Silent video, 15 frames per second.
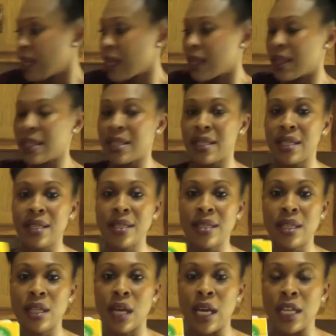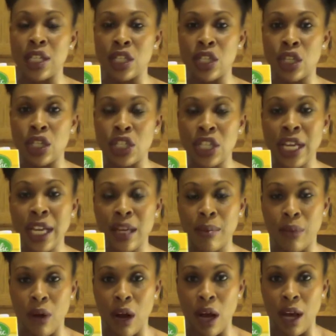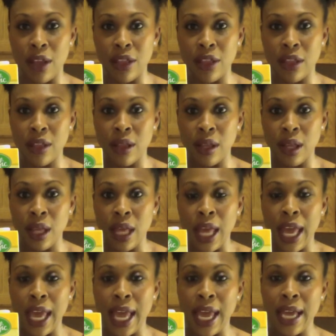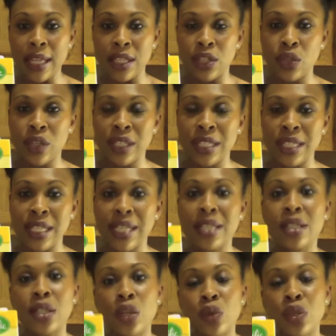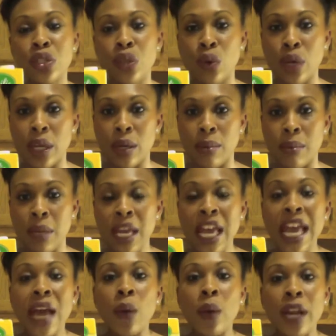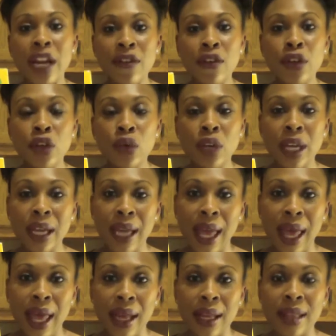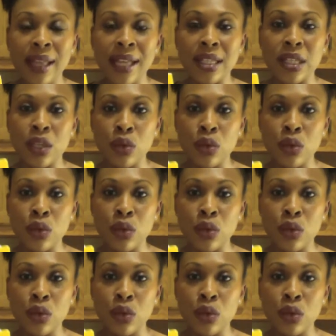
This is your chicken broth, and as you can see, it's low sodium. Whatever you can get that's low